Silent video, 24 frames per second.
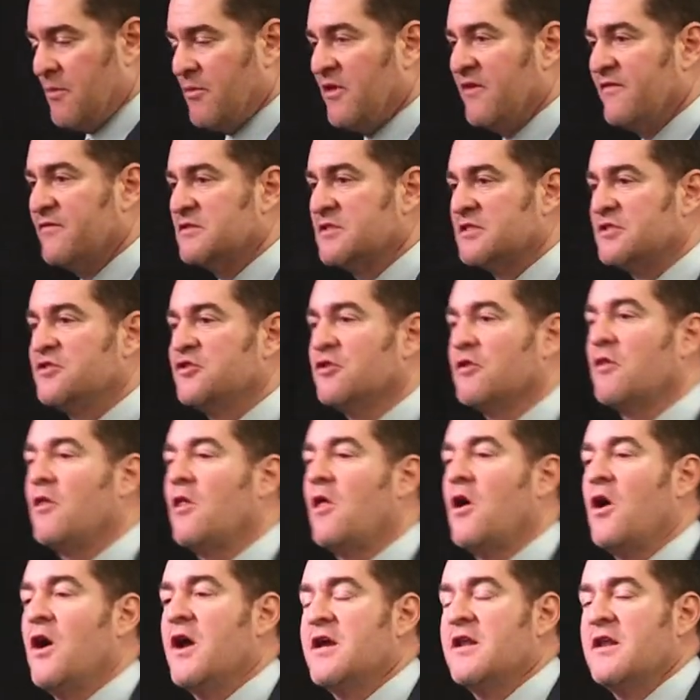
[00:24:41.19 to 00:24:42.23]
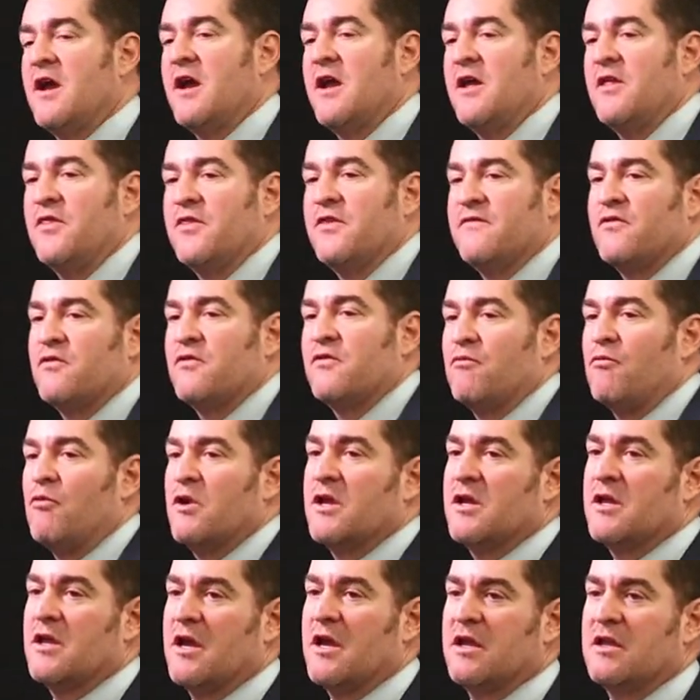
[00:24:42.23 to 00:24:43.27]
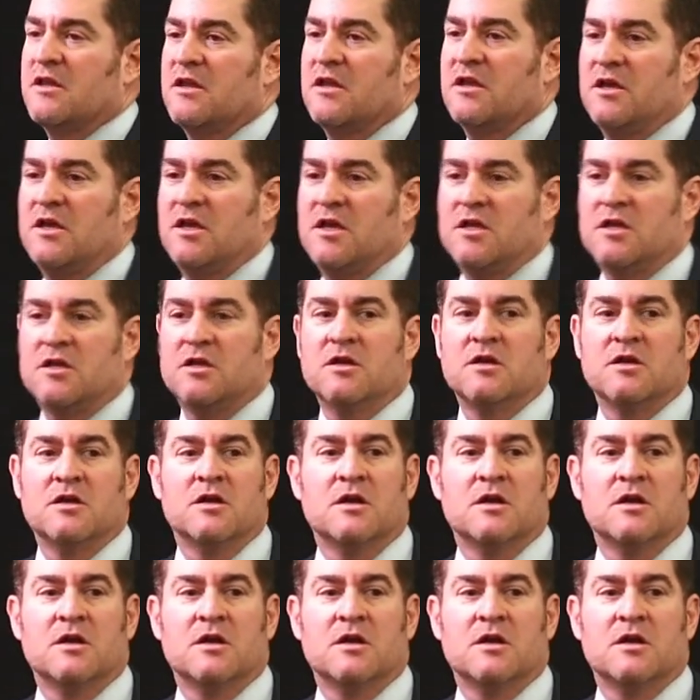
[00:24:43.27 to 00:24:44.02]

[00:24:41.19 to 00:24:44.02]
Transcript: believe it was July 9th of 2019,